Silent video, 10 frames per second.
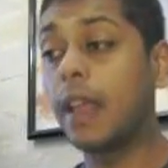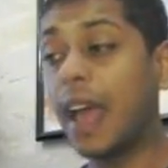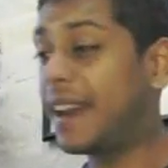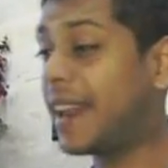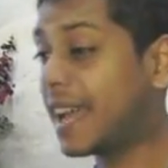
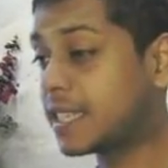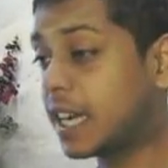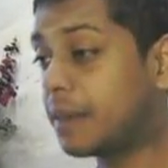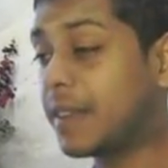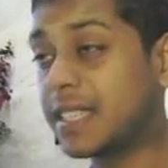And next
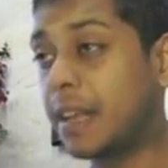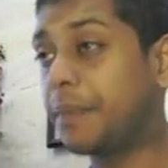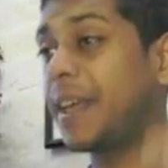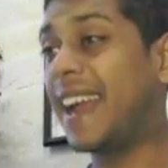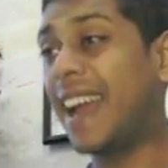up, there's
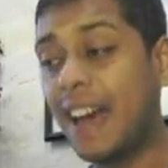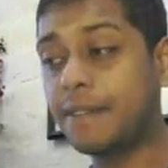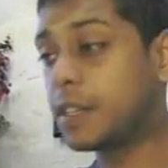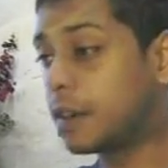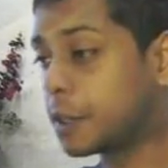something I have
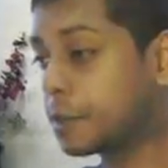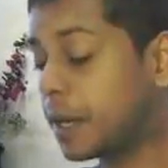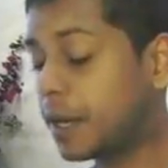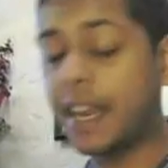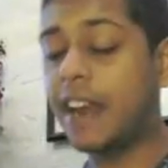to talk
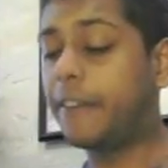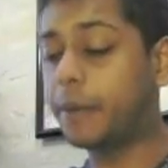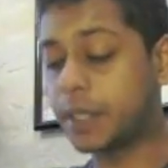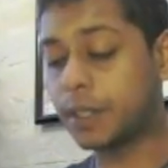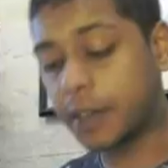about.
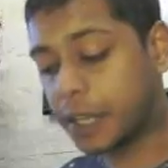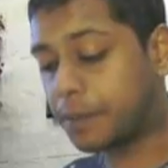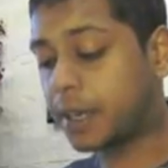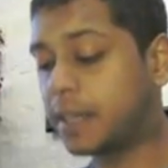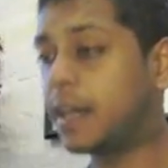Everyone's talking
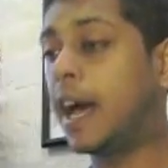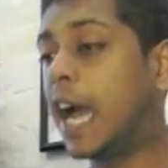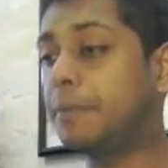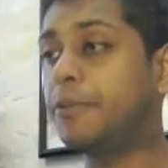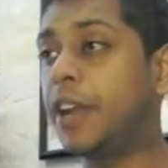about it. The
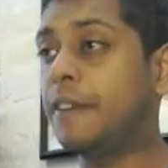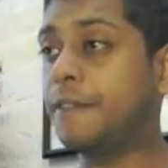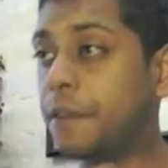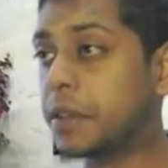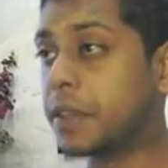hype train
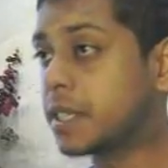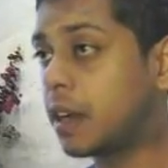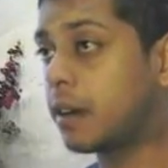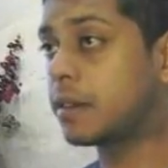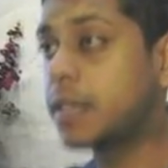for this
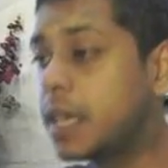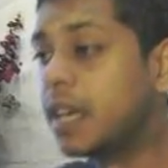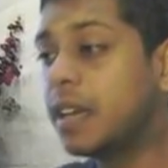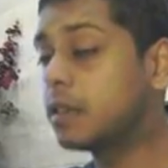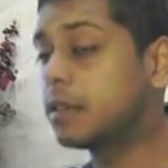currency
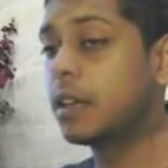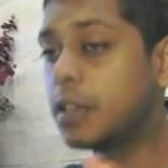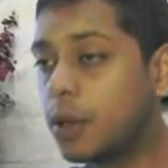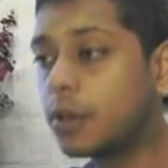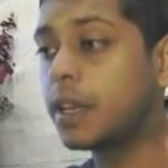is
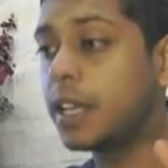totally